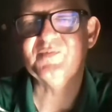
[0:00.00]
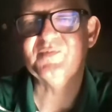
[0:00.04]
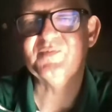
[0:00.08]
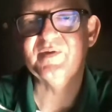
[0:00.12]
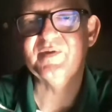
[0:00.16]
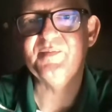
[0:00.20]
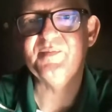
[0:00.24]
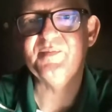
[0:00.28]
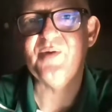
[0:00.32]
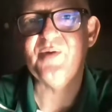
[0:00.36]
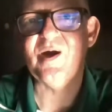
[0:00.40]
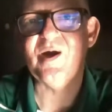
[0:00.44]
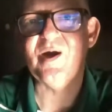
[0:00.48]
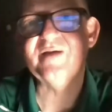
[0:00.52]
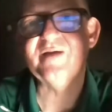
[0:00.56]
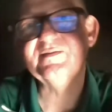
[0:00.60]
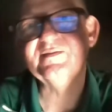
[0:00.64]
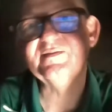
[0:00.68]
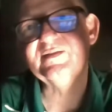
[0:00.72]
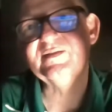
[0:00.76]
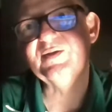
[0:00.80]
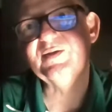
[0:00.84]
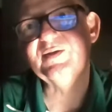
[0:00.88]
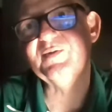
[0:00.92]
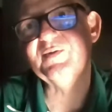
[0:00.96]
where he pawed.
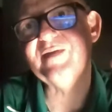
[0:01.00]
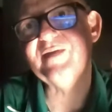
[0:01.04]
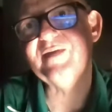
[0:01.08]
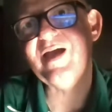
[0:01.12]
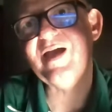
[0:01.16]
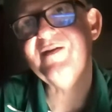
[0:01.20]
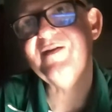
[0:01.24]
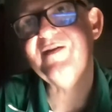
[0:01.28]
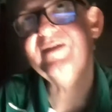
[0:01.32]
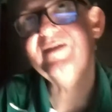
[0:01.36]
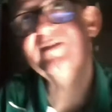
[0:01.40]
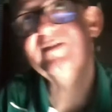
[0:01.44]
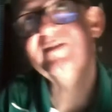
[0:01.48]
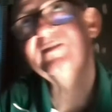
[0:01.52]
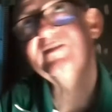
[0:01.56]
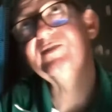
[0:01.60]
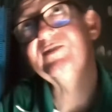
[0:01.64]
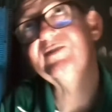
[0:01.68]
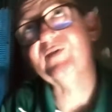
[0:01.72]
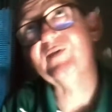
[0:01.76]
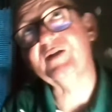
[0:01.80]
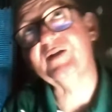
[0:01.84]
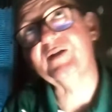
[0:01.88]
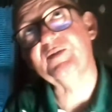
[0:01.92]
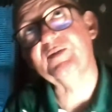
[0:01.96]
So now he can
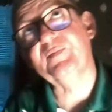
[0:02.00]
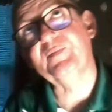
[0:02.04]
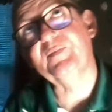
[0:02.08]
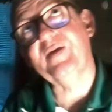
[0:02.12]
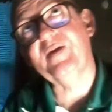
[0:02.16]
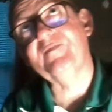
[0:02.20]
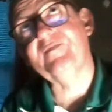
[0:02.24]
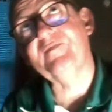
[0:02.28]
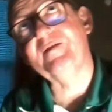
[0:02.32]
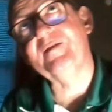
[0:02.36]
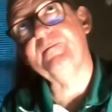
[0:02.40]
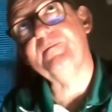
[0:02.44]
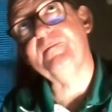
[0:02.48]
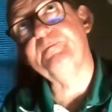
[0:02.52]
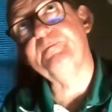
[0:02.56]
stretch above it.